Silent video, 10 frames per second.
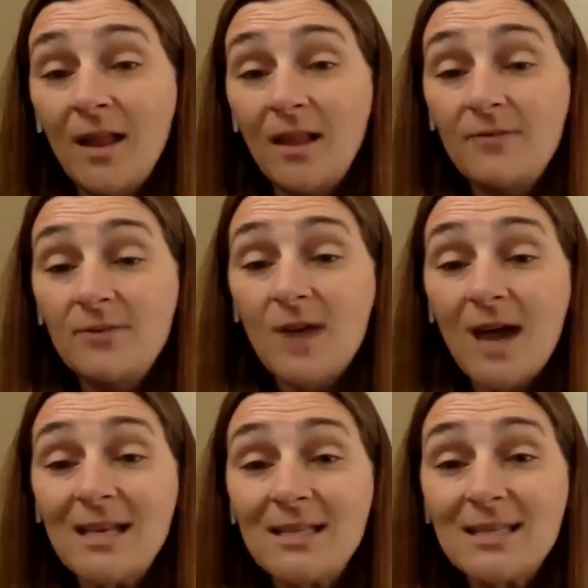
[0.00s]
I love you
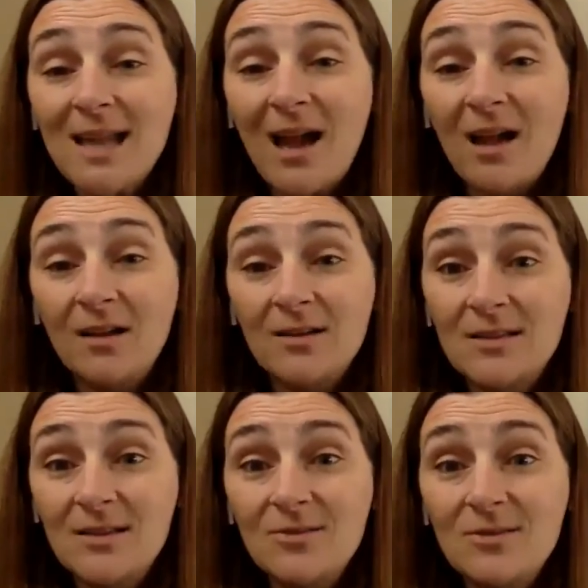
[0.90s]
guys, and I'll
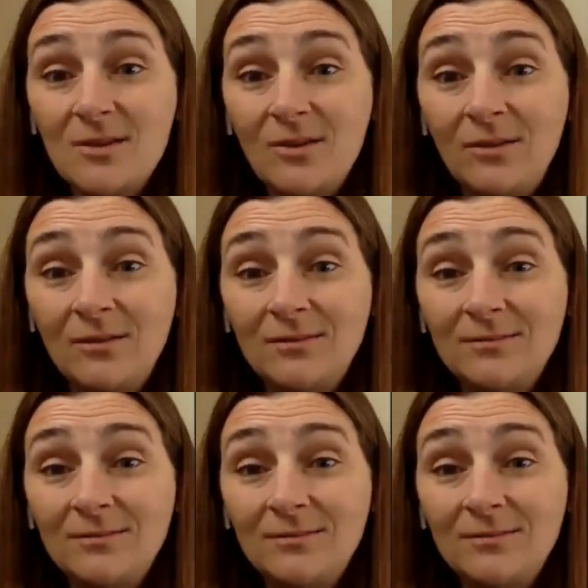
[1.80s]
see you soon.